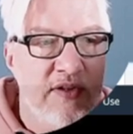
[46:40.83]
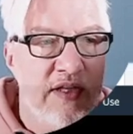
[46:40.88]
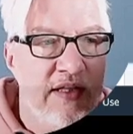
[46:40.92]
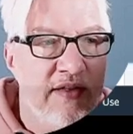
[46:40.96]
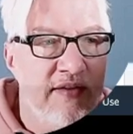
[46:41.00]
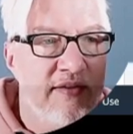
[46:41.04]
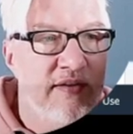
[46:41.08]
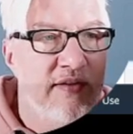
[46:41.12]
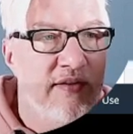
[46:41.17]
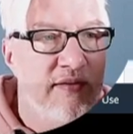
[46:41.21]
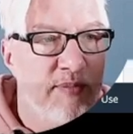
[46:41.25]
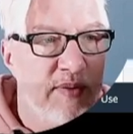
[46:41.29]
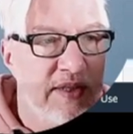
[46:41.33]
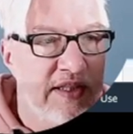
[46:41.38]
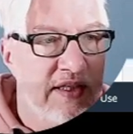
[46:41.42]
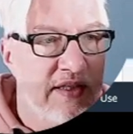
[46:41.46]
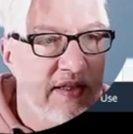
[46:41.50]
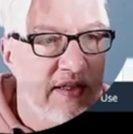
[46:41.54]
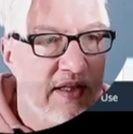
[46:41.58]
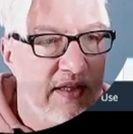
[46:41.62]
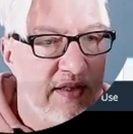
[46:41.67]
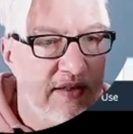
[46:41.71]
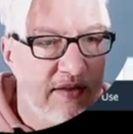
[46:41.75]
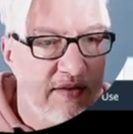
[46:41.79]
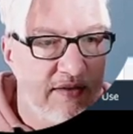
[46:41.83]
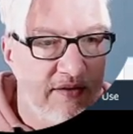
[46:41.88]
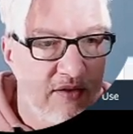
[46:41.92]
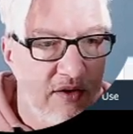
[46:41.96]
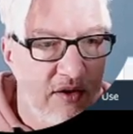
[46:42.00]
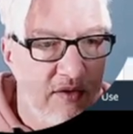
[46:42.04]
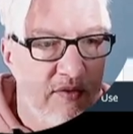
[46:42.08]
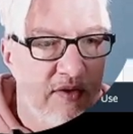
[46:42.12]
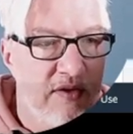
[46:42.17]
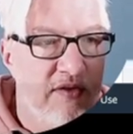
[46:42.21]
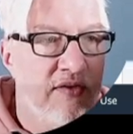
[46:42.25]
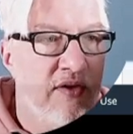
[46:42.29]
of the instance metadata
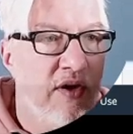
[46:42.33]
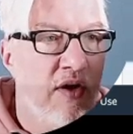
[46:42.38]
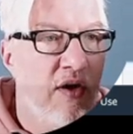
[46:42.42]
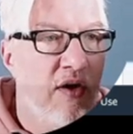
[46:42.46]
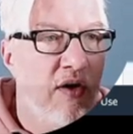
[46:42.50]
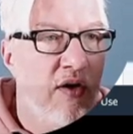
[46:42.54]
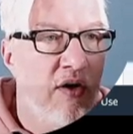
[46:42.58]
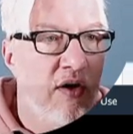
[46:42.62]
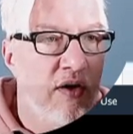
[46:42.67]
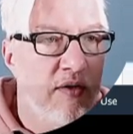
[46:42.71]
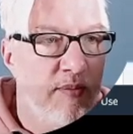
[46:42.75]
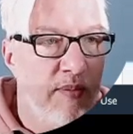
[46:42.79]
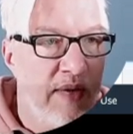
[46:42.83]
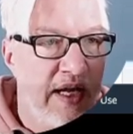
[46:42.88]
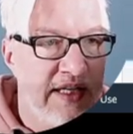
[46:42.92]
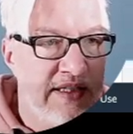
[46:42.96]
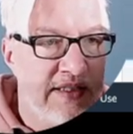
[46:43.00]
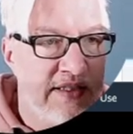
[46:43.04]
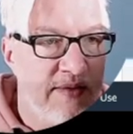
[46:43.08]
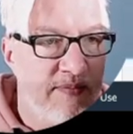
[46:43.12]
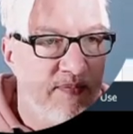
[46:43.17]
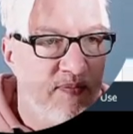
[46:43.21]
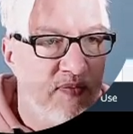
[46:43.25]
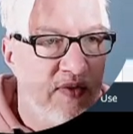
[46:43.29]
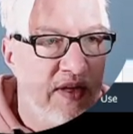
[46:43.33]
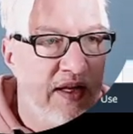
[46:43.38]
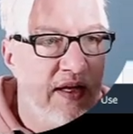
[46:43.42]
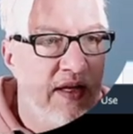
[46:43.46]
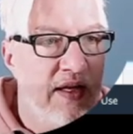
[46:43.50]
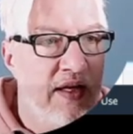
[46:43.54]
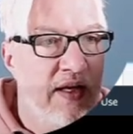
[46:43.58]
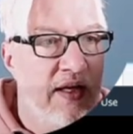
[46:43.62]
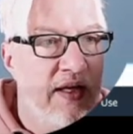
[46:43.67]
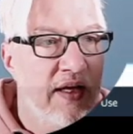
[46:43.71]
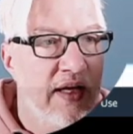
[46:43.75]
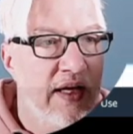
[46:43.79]
service on mat.
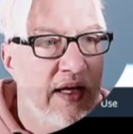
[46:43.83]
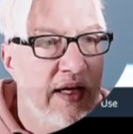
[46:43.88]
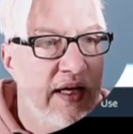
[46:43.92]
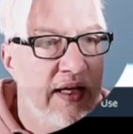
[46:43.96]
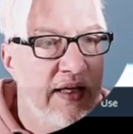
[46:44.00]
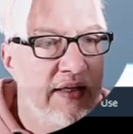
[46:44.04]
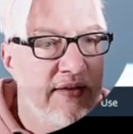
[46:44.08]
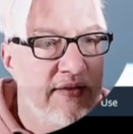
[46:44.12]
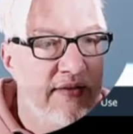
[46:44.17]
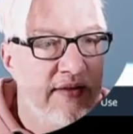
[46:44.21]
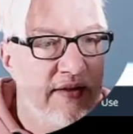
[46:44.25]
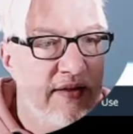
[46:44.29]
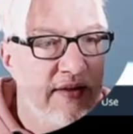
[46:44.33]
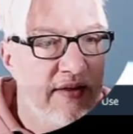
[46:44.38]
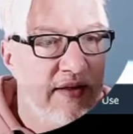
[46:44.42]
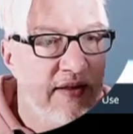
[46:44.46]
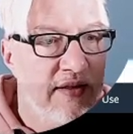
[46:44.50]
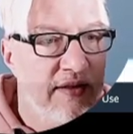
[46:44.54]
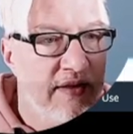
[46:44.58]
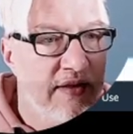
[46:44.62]
And